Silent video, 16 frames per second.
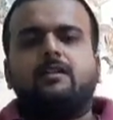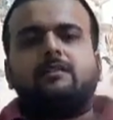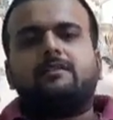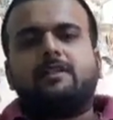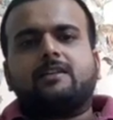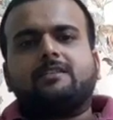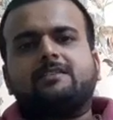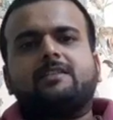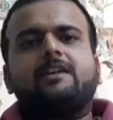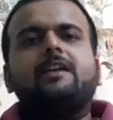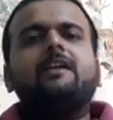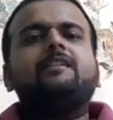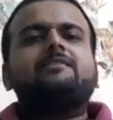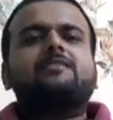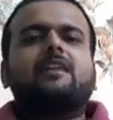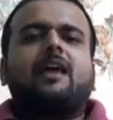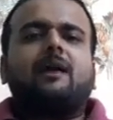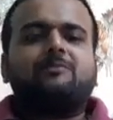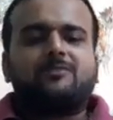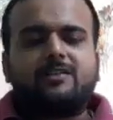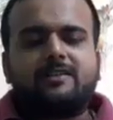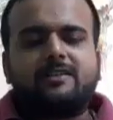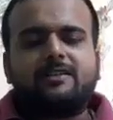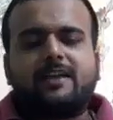Thus, he is an
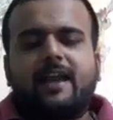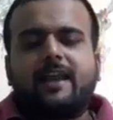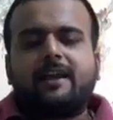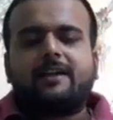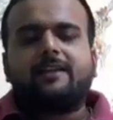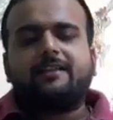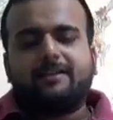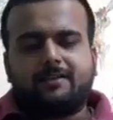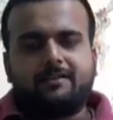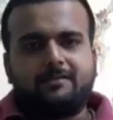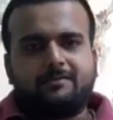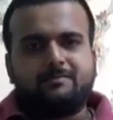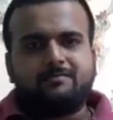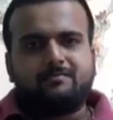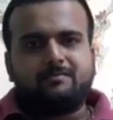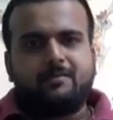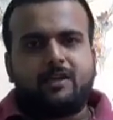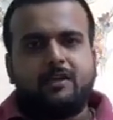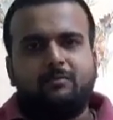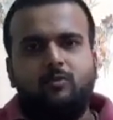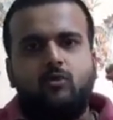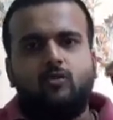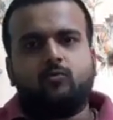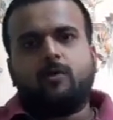absent character
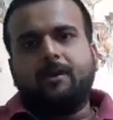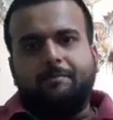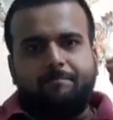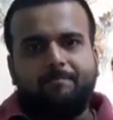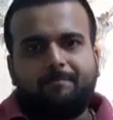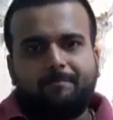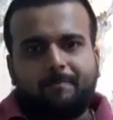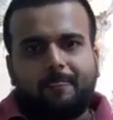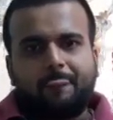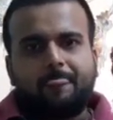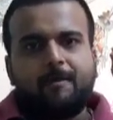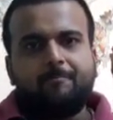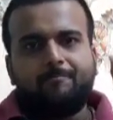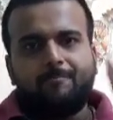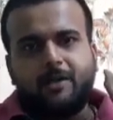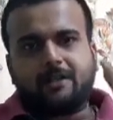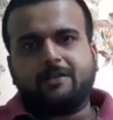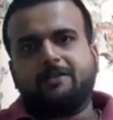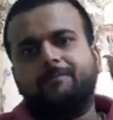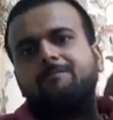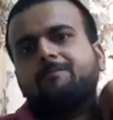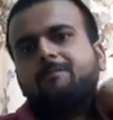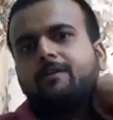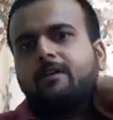in book 1.
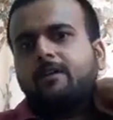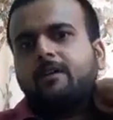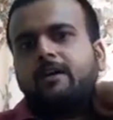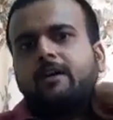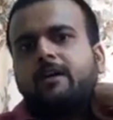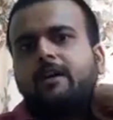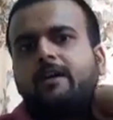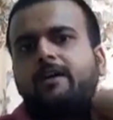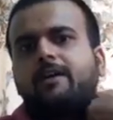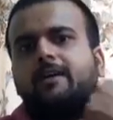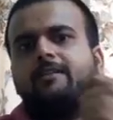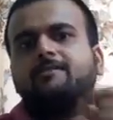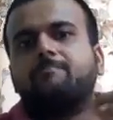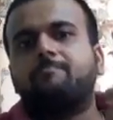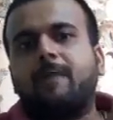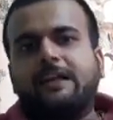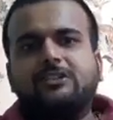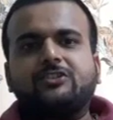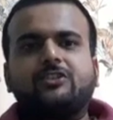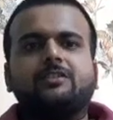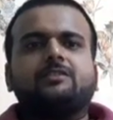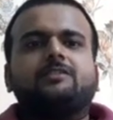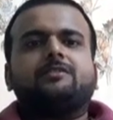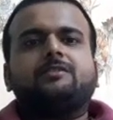But he is
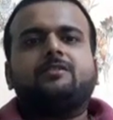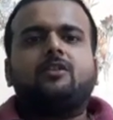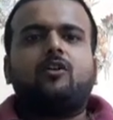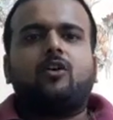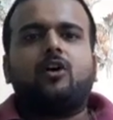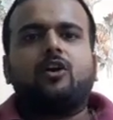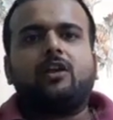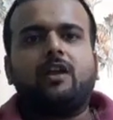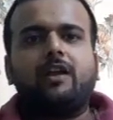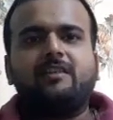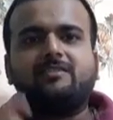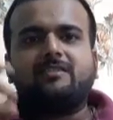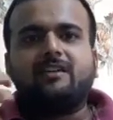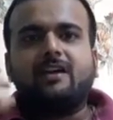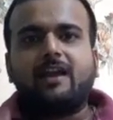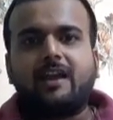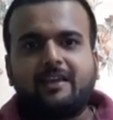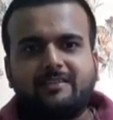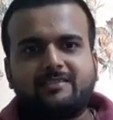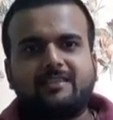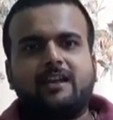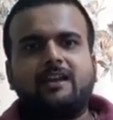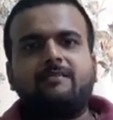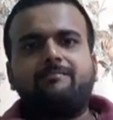mentioned, or his
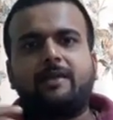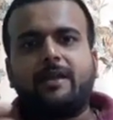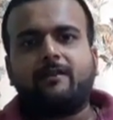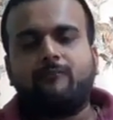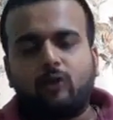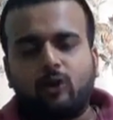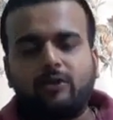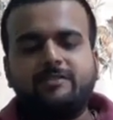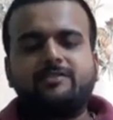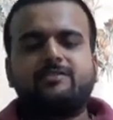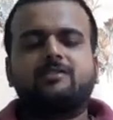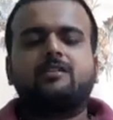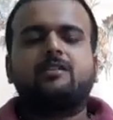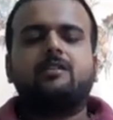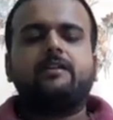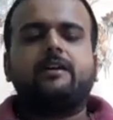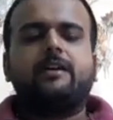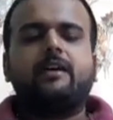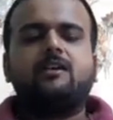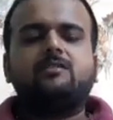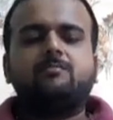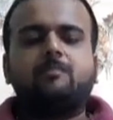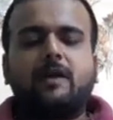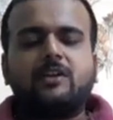grace and benevolence
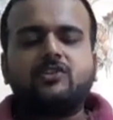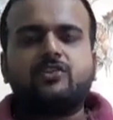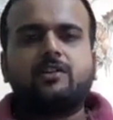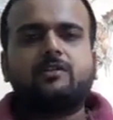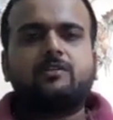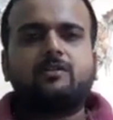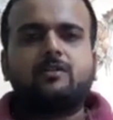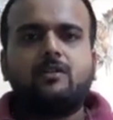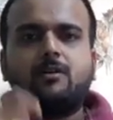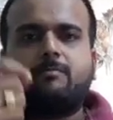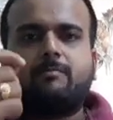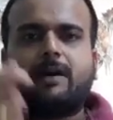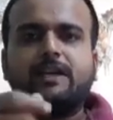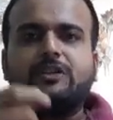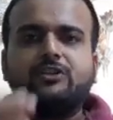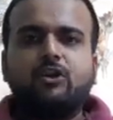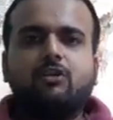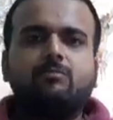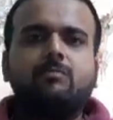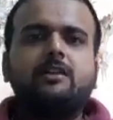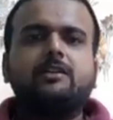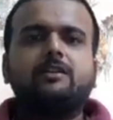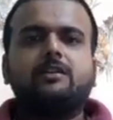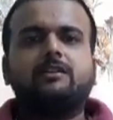is mentioned by John
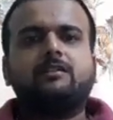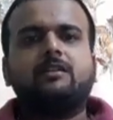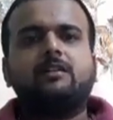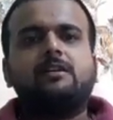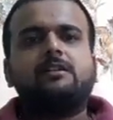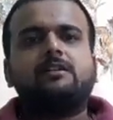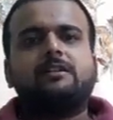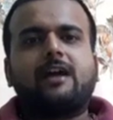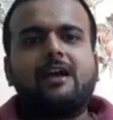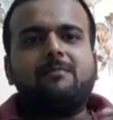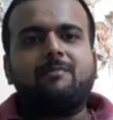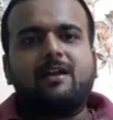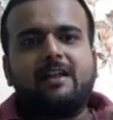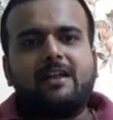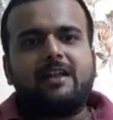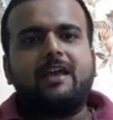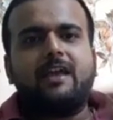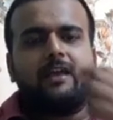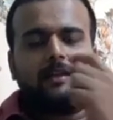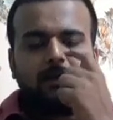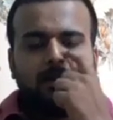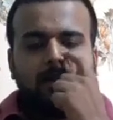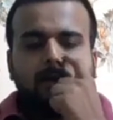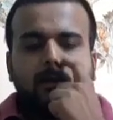Milton time and
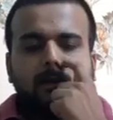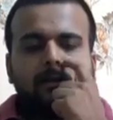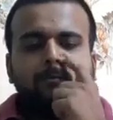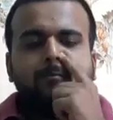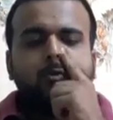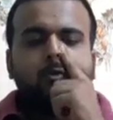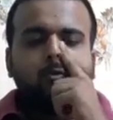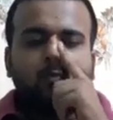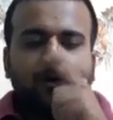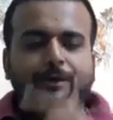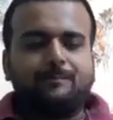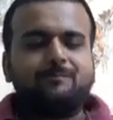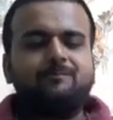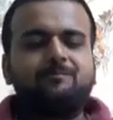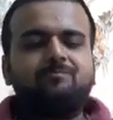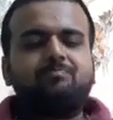again in book 1.